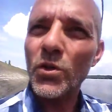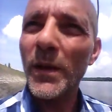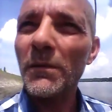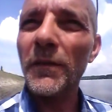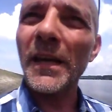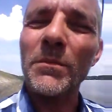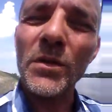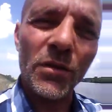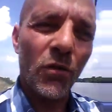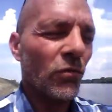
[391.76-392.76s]
twin flames,
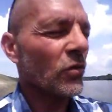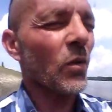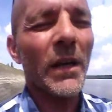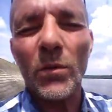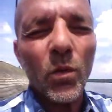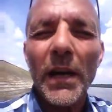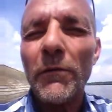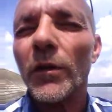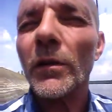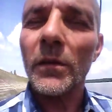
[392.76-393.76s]
souls,
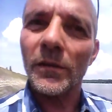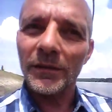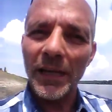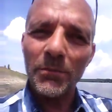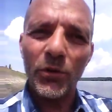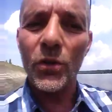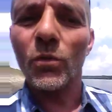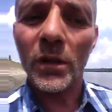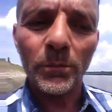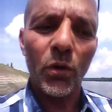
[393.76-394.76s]
whatever label
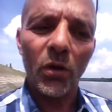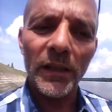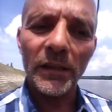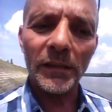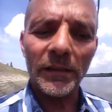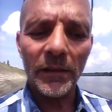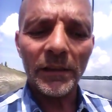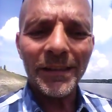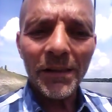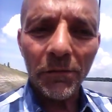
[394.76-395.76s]
want to put on it,
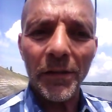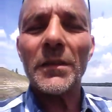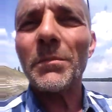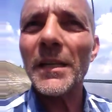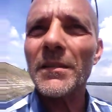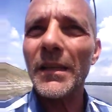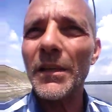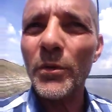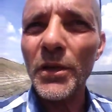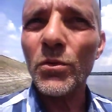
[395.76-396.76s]
fundamentally we